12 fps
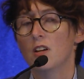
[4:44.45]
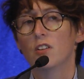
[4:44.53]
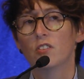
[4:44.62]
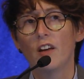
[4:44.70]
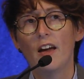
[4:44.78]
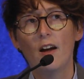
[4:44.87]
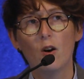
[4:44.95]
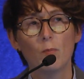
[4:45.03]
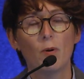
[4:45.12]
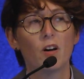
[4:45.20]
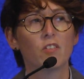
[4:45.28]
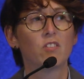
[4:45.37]
So
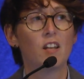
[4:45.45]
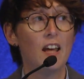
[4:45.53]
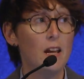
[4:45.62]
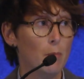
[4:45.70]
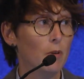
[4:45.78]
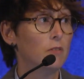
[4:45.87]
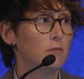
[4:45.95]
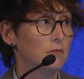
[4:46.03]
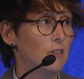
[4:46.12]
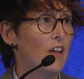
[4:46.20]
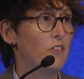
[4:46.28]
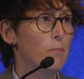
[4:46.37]
help us label
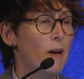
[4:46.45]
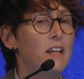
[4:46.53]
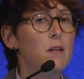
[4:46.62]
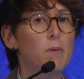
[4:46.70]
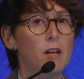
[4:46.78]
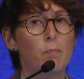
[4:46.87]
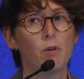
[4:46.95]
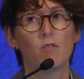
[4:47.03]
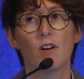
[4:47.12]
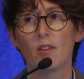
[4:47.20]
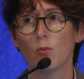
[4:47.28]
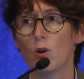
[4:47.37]
as many people
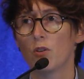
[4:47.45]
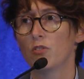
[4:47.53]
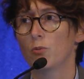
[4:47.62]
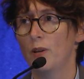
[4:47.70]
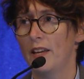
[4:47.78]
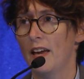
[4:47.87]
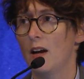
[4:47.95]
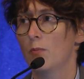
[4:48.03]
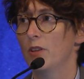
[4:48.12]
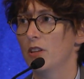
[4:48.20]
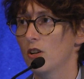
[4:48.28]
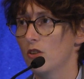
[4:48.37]
around the world as we can
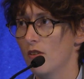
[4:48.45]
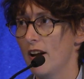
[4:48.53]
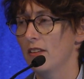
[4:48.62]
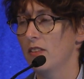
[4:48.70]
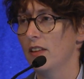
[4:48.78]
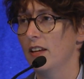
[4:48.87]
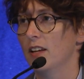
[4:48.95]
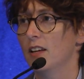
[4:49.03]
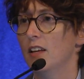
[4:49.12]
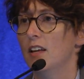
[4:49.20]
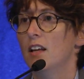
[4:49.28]
with the correct thing.